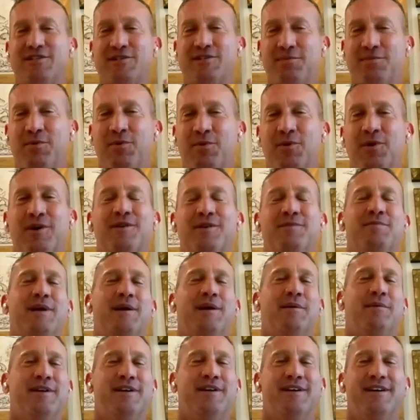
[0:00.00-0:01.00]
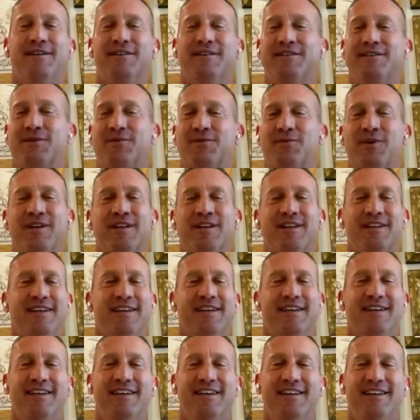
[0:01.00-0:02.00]
that support and be able to to
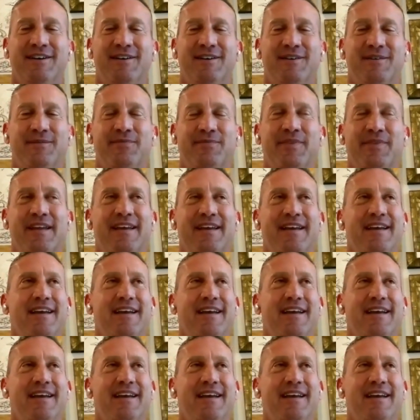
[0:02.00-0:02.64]
really, you know,